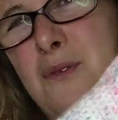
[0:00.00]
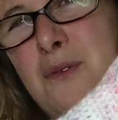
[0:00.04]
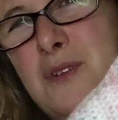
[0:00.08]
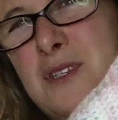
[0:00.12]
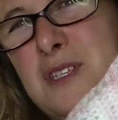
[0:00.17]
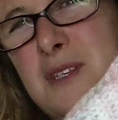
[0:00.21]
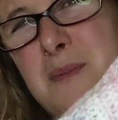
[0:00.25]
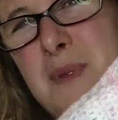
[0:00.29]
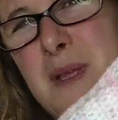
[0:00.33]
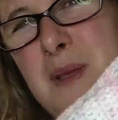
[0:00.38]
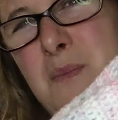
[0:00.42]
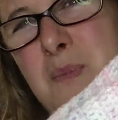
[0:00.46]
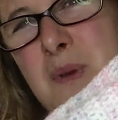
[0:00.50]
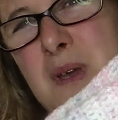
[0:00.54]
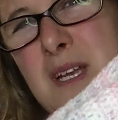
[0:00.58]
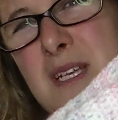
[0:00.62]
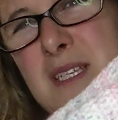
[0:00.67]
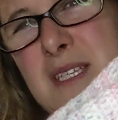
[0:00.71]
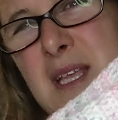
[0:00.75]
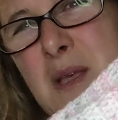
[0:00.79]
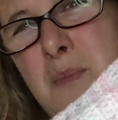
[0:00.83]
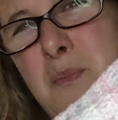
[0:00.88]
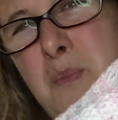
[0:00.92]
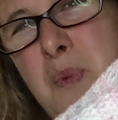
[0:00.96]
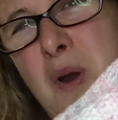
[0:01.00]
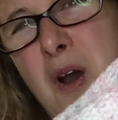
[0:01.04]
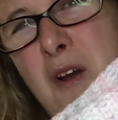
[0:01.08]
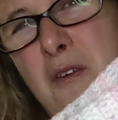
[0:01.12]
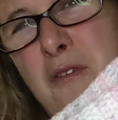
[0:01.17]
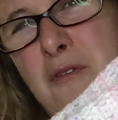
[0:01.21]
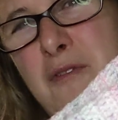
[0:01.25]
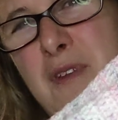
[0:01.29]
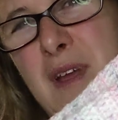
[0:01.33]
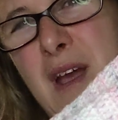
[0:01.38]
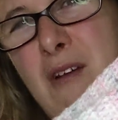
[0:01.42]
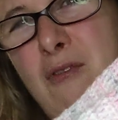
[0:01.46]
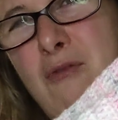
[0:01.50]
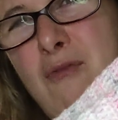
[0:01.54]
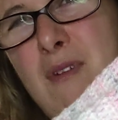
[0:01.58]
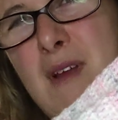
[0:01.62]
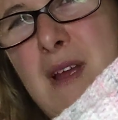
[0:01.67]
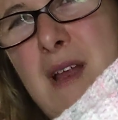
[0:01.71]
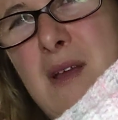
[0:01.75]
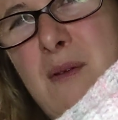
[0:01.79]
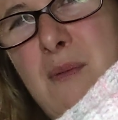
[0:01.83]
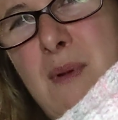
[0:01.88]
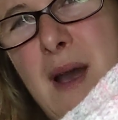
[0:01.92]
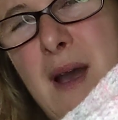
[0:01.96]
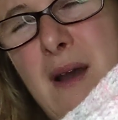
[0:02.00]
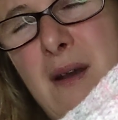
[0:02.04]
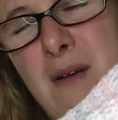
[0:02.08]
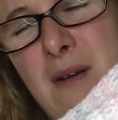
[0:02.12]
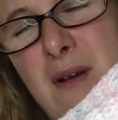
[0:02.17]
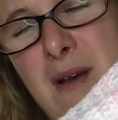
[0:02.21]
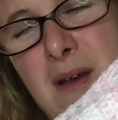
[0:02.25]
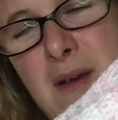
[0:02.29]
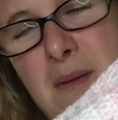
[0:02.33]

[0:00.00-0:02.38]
or something, because they puffed out really well,